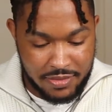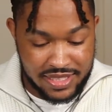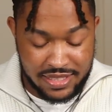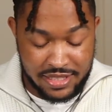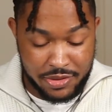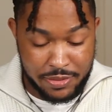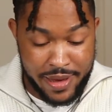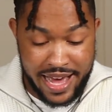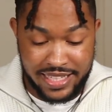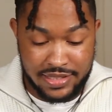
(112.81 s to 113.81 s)
It says it was
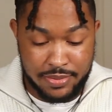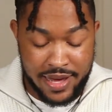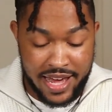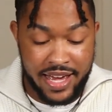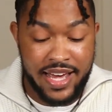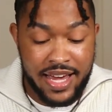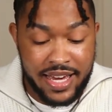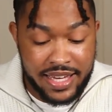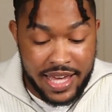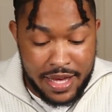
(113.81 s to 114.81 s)
packaged by
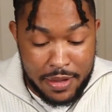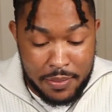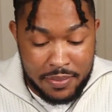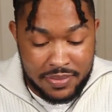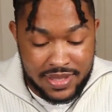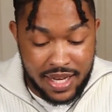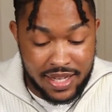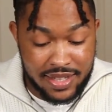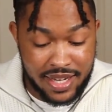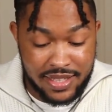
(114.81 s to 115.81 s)
Kim
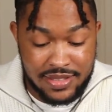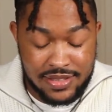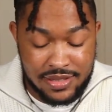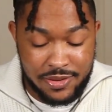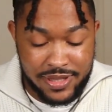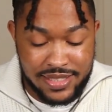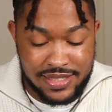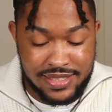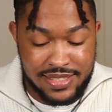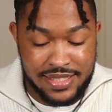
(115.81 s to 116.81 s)

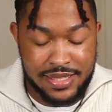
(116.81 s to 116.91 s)
Lundquist.